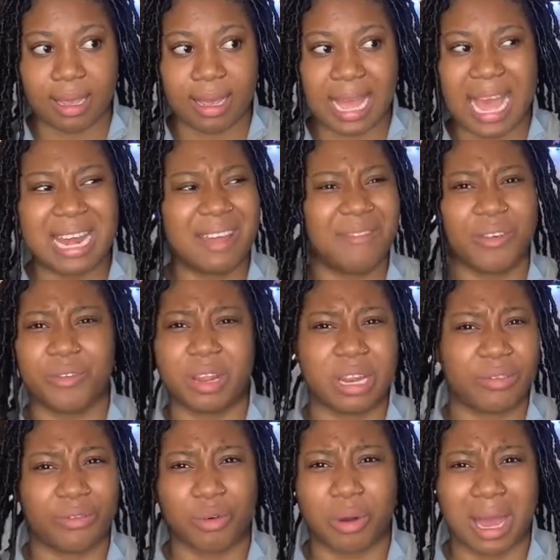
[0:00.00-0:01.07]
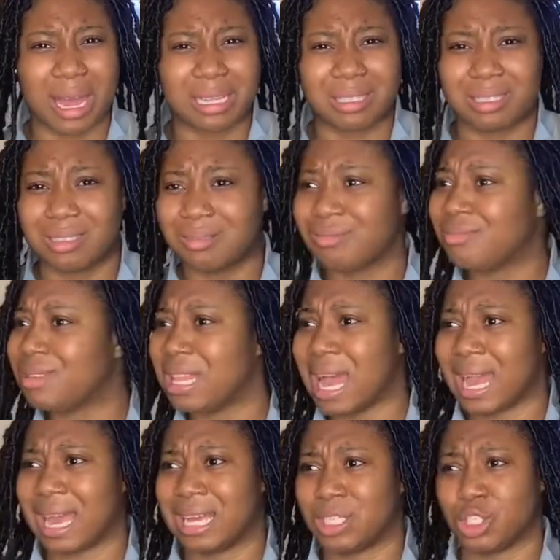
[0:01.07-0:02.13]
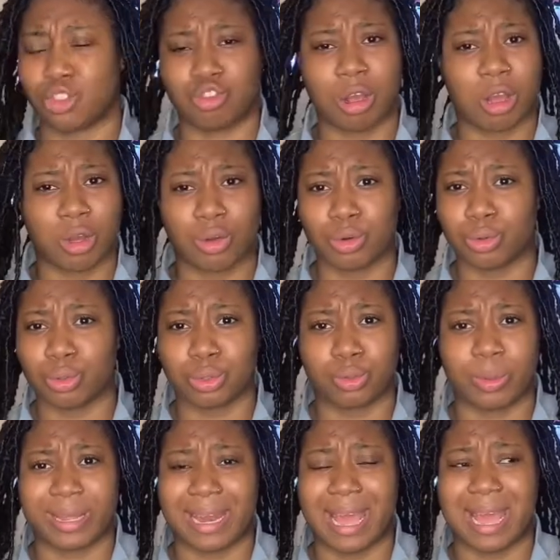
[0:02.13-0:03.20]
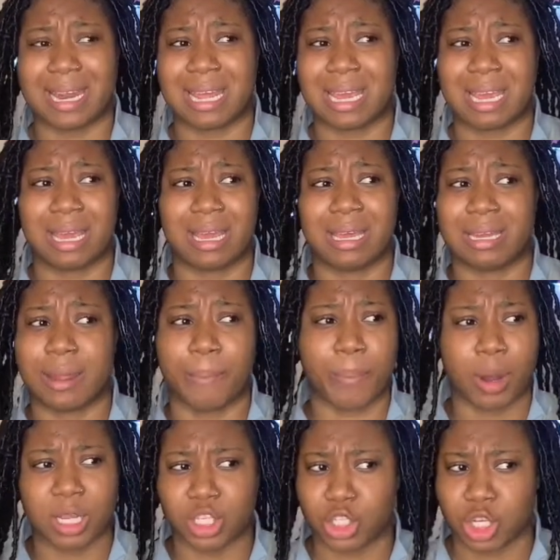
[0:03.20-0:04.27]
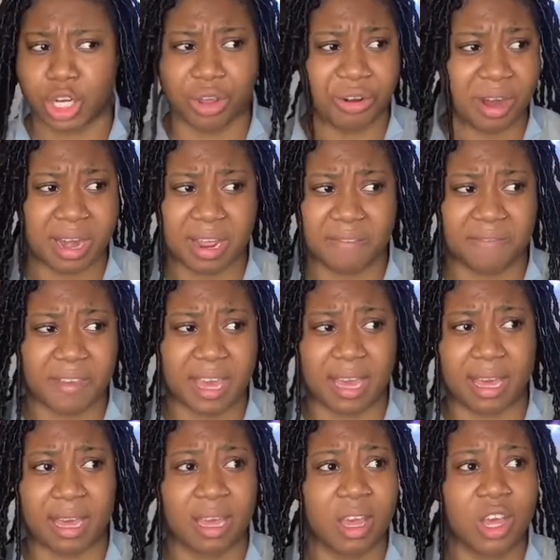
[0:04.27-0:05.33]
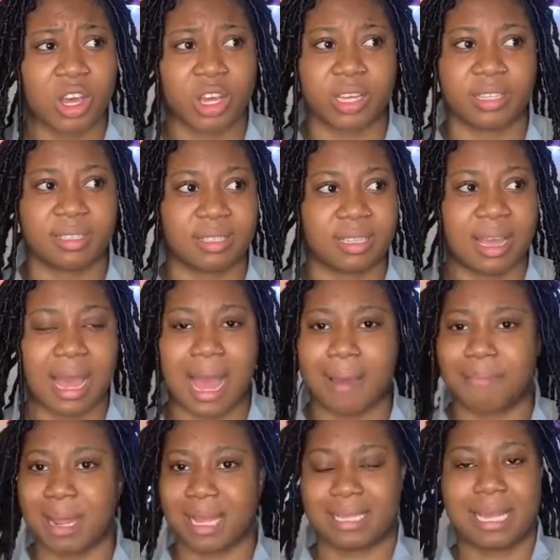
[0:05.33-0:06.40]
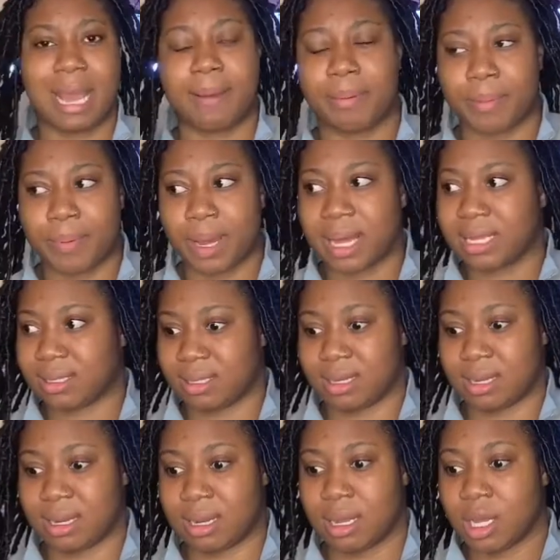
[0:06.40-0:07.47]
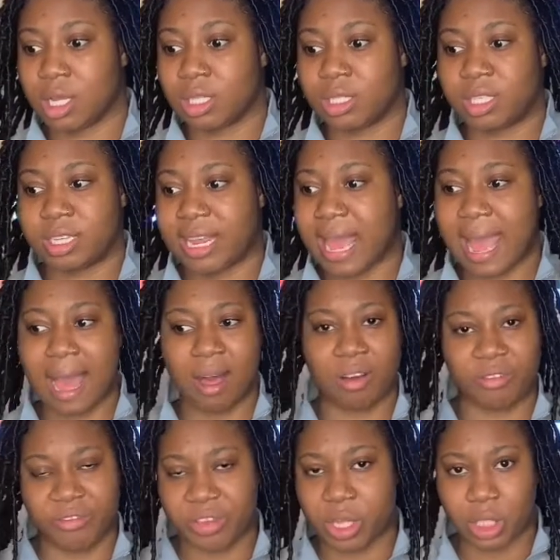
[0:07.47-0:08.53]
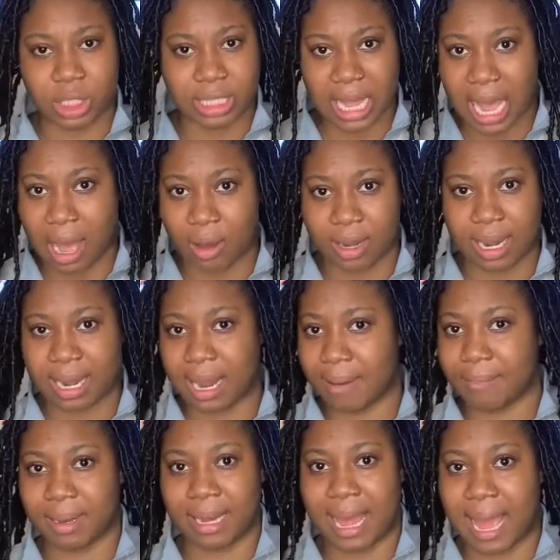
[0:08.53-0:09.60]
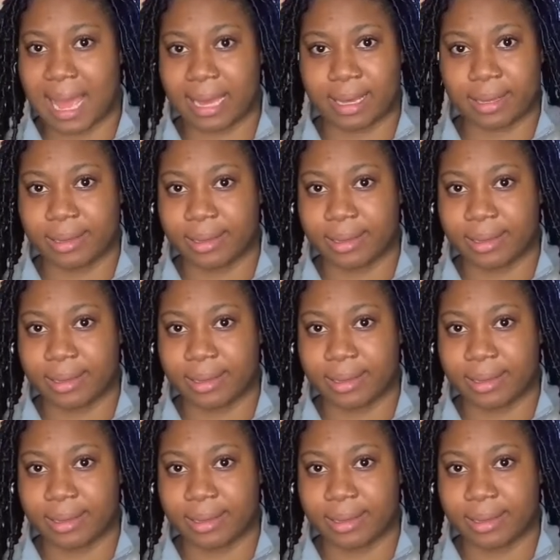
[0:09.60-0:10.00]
I never really thought I struggled with any depression or anything, because I'm that type of person. Today I'll feel down and I'm like,